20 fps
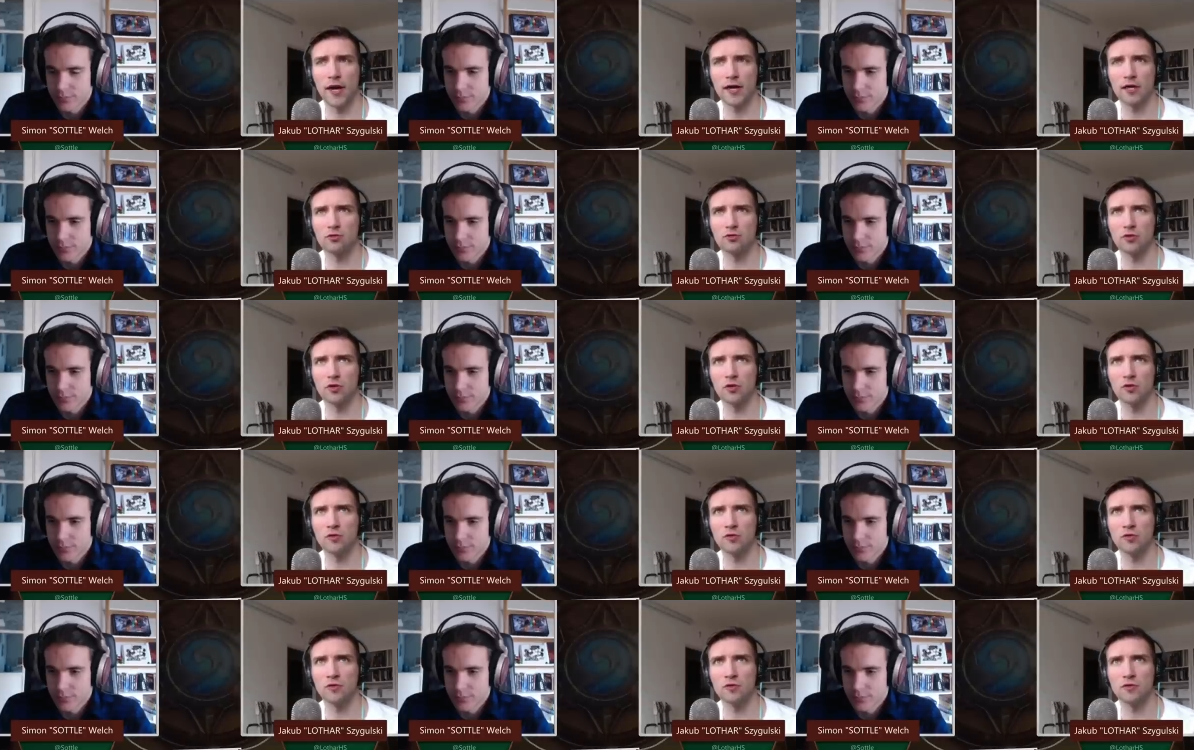Speaker 1: to
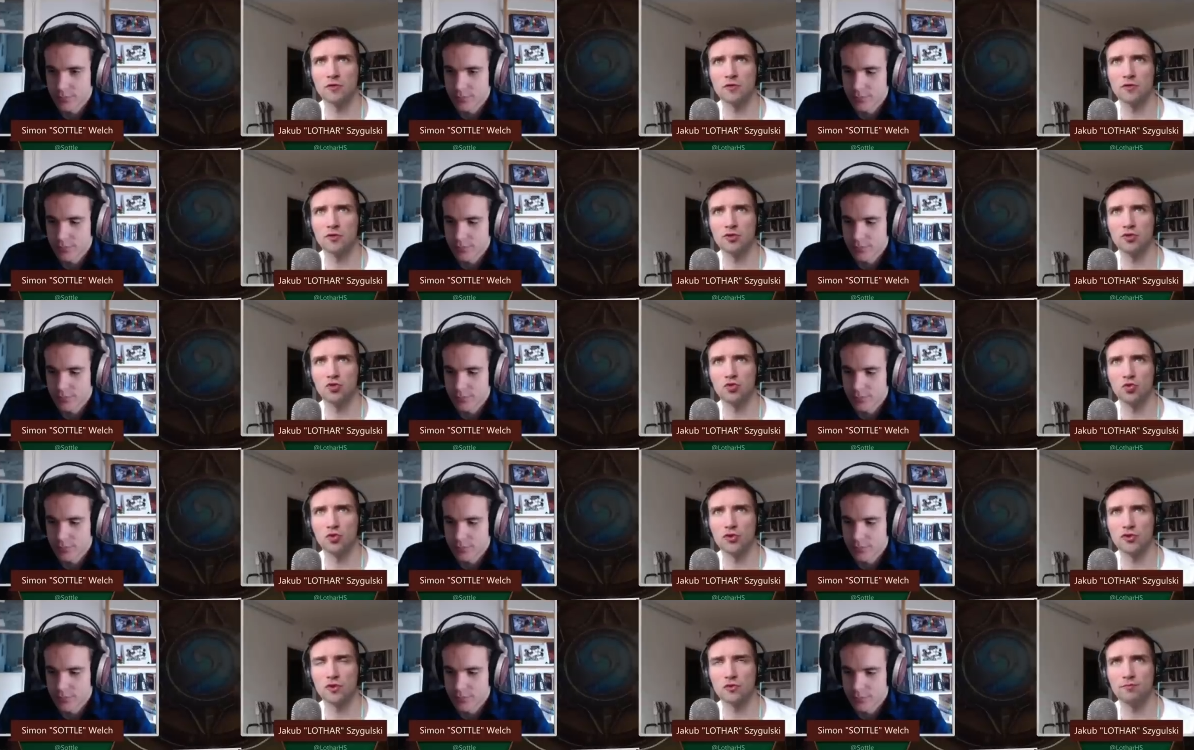aggro
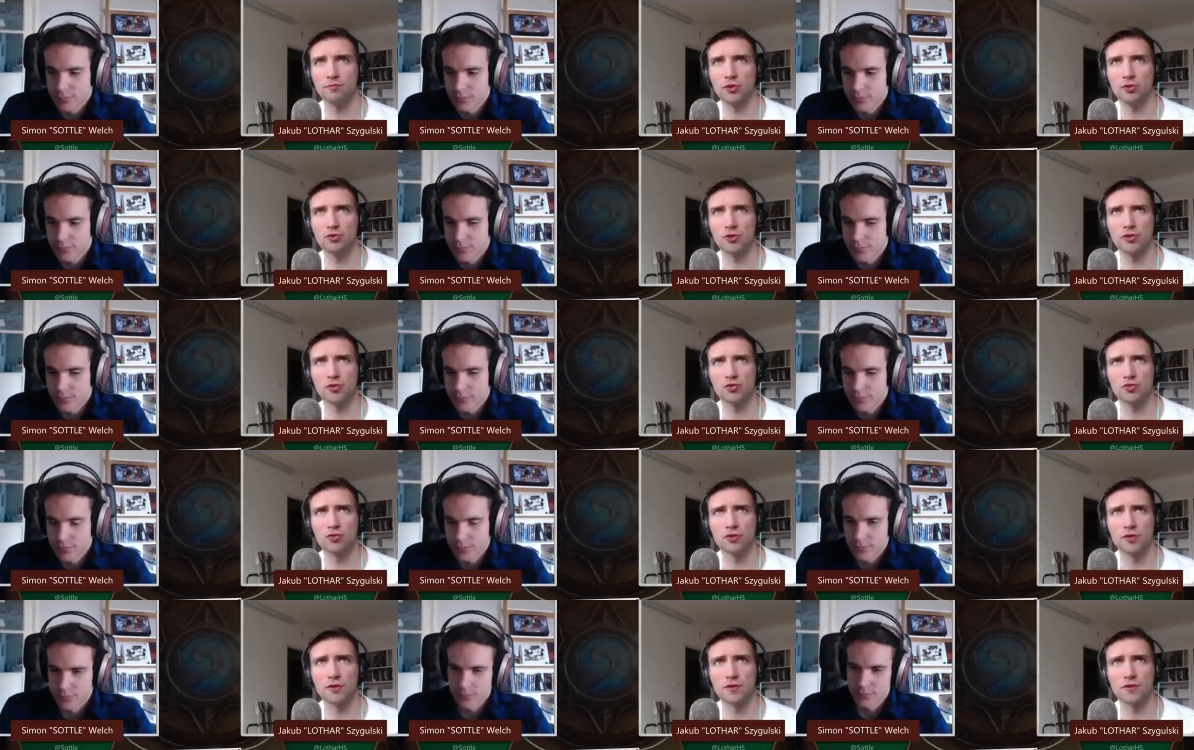druids or
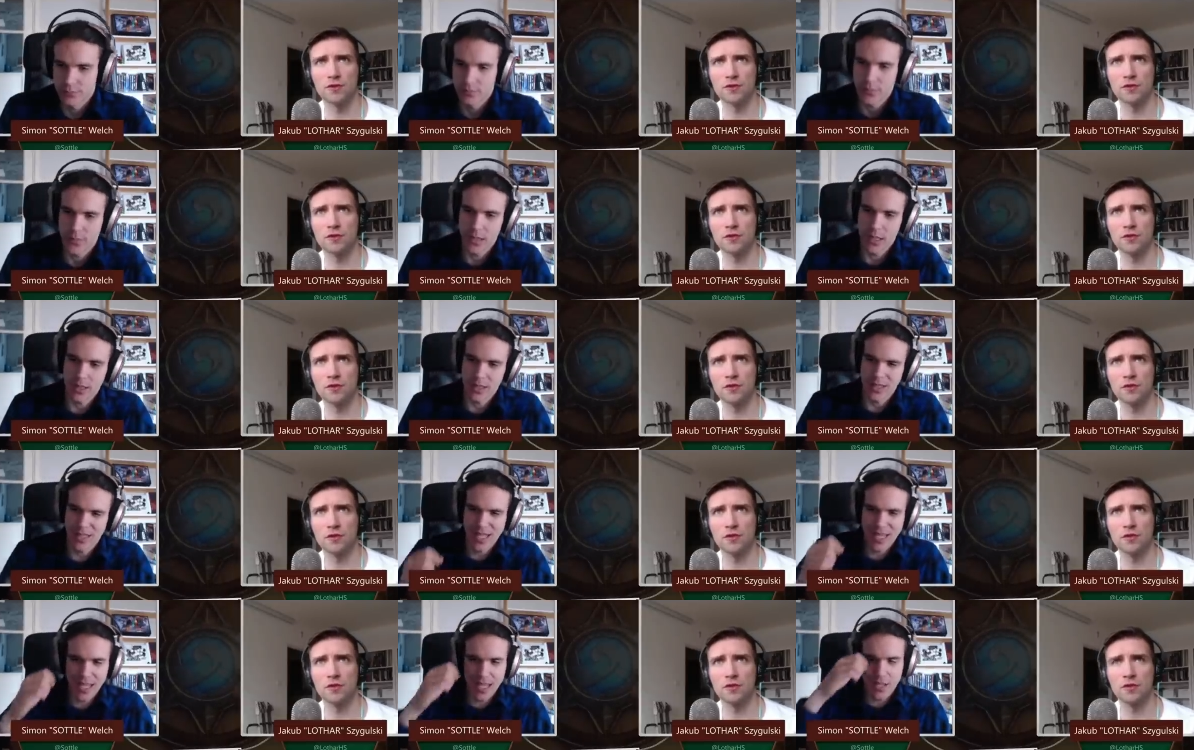midran druids.
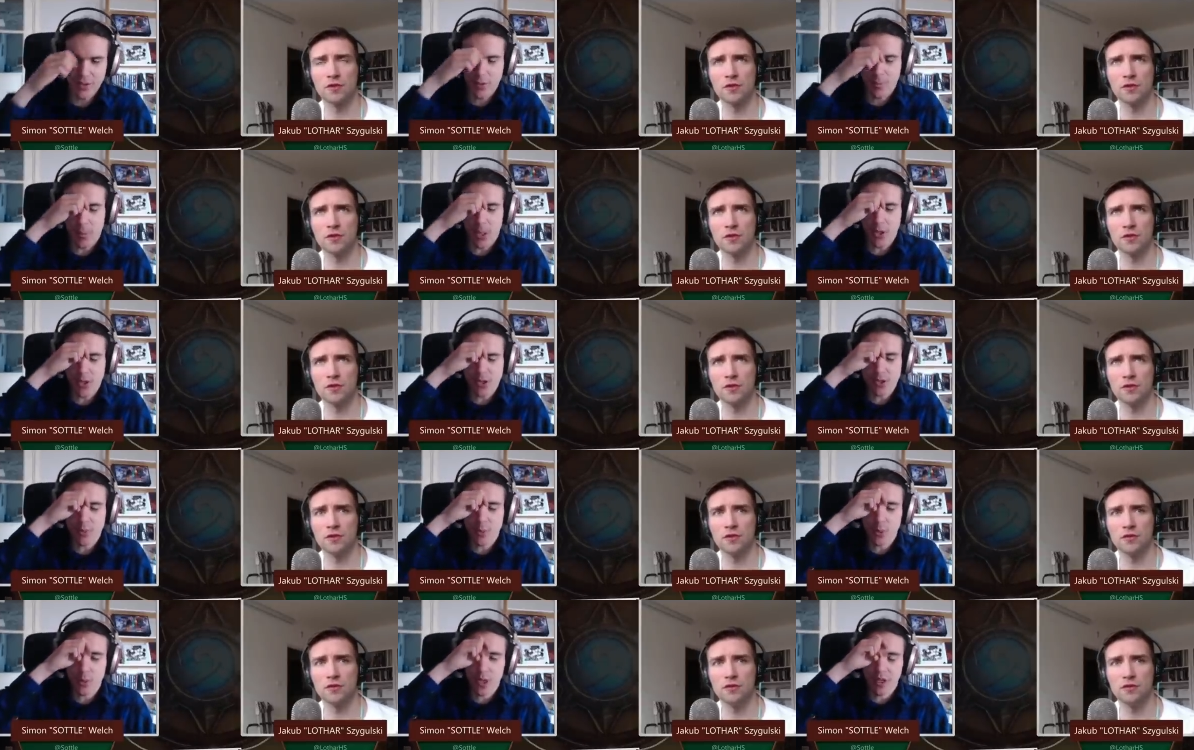
Speaker 2: Yeah, it's
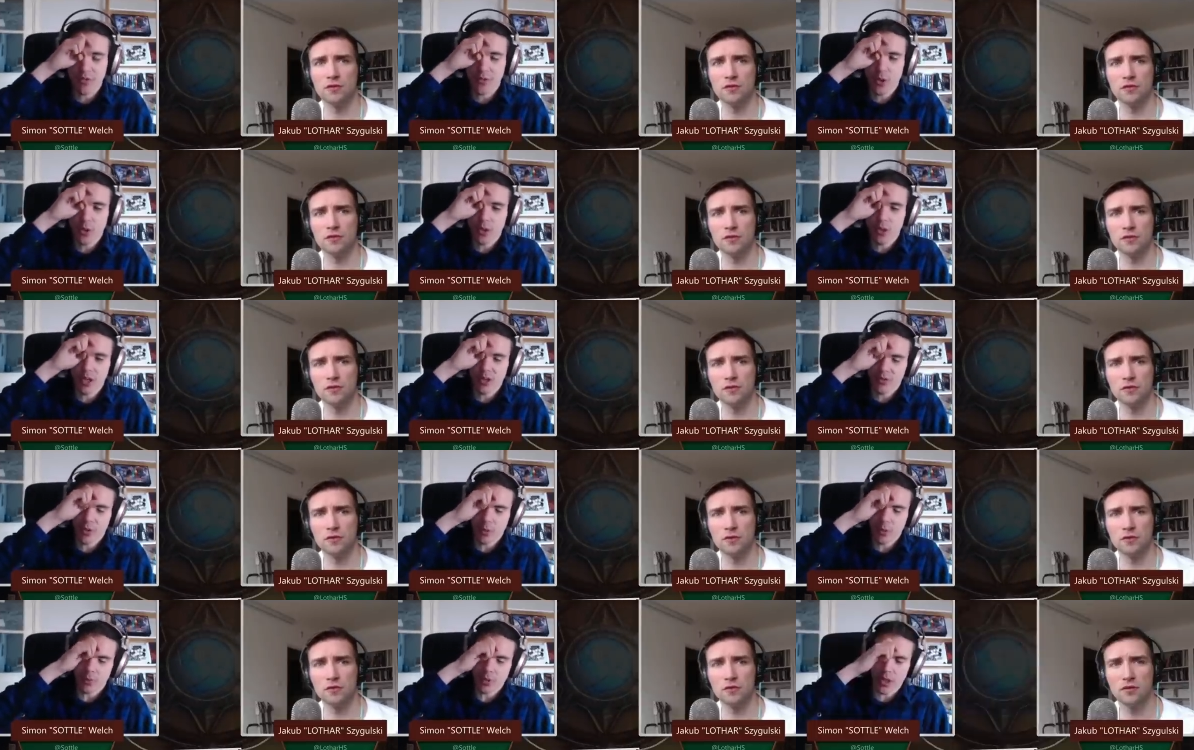possible if
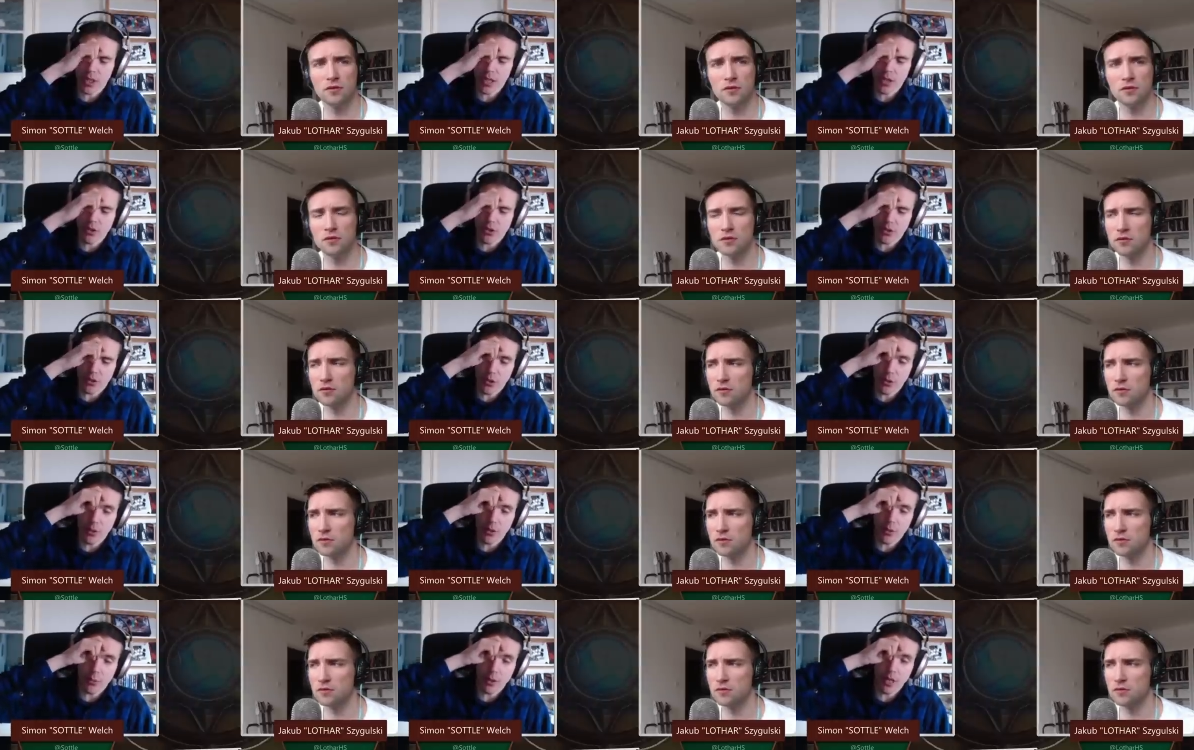you're if you're
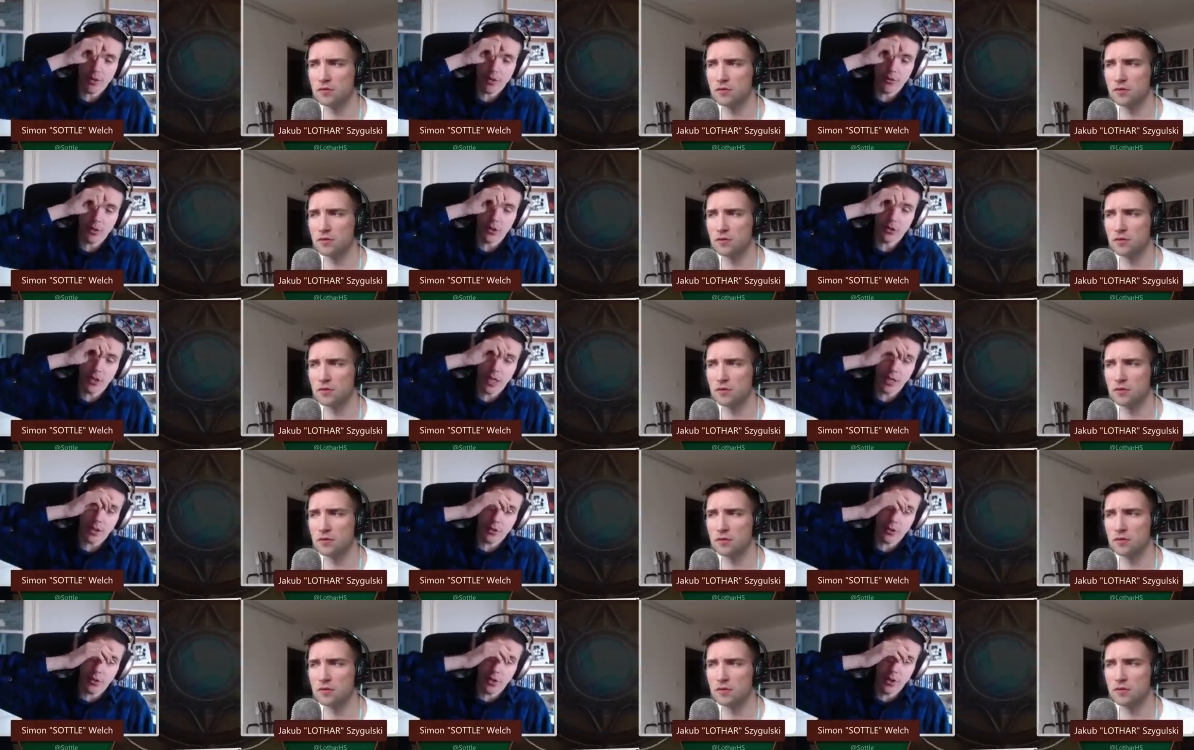bringing Zoo as one of
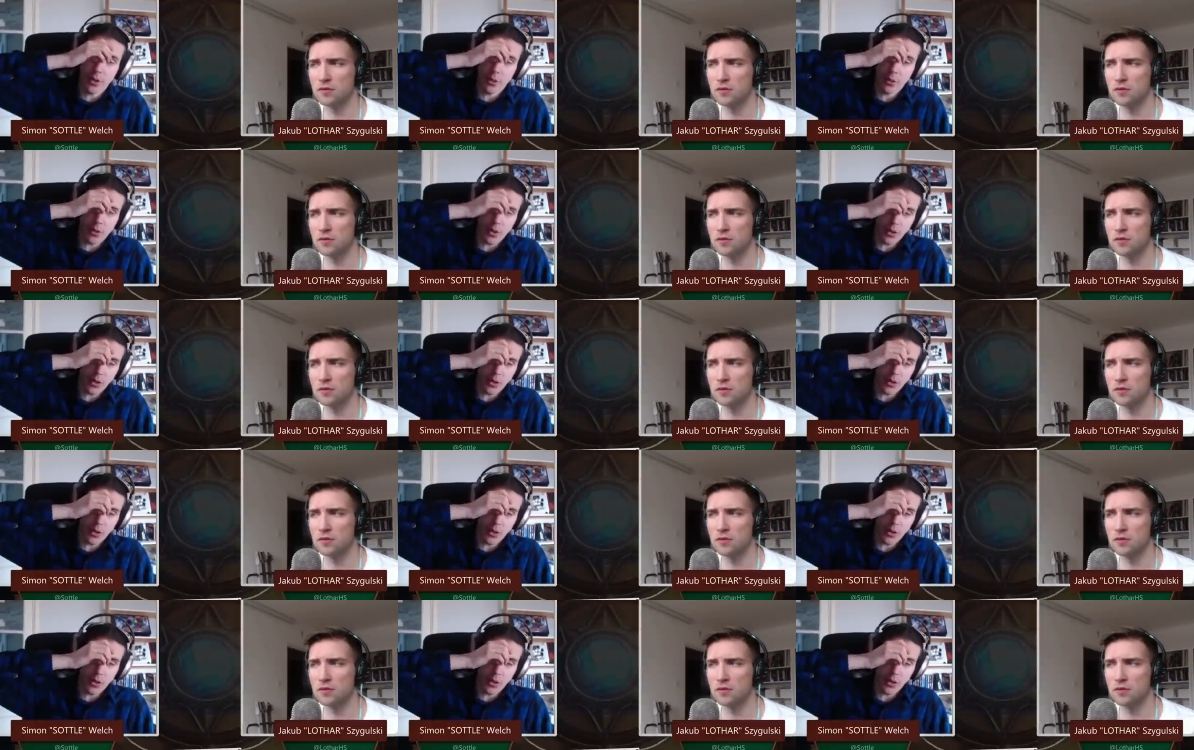your decks